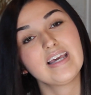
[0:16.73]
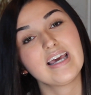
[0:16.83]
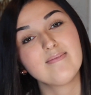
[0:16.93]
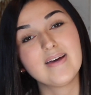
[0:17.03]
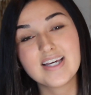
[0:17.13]

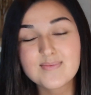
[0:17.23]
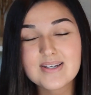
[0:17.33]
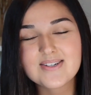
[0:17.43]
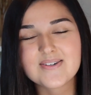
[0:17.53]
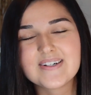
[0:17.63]
a makeup
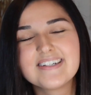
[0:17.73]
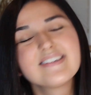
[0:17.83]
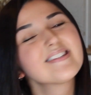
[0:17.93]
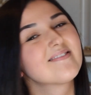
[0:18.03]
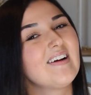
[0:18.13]
tutorial
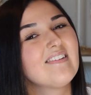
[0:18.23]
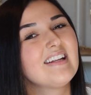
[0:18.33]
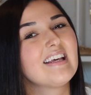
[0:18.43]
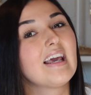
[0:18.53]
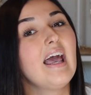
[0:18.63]

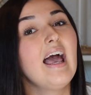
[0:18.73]
surrounding